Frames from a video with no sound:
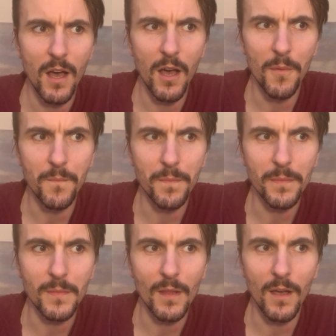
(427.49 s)

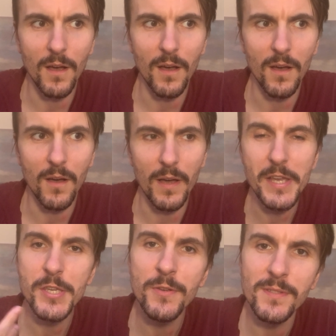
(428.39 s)
It
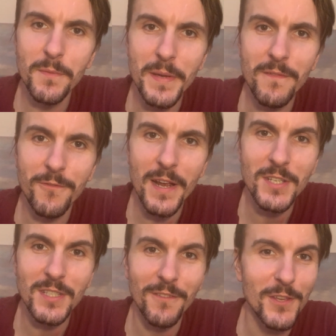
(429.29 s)
used to be in
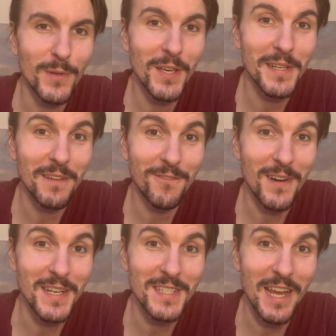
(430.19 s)
French that if you were learning
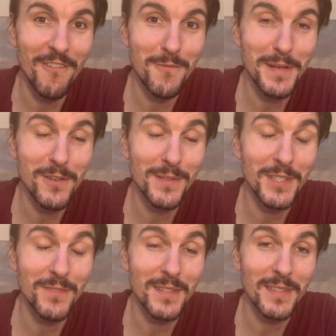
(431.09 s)
French, everybody always
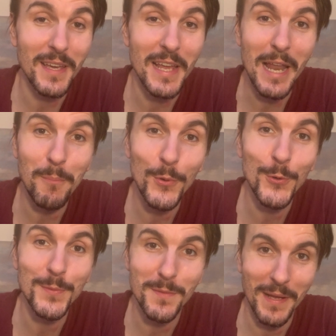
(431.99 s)
used to say la
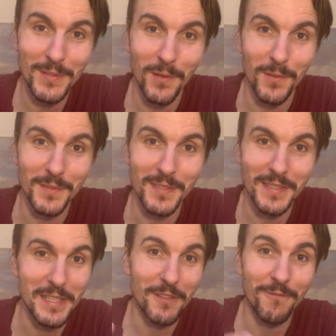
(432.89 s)
plume de ma tante,
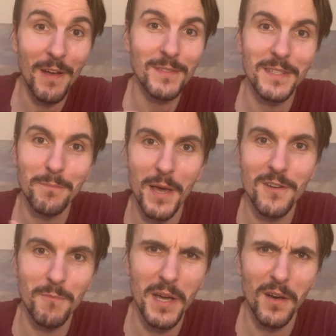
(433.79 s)
the fountain pen
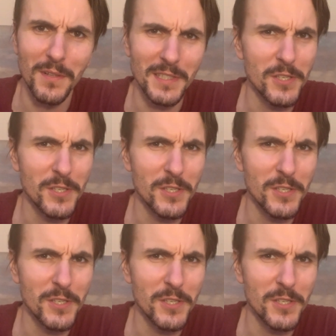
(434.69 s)
of my aunt.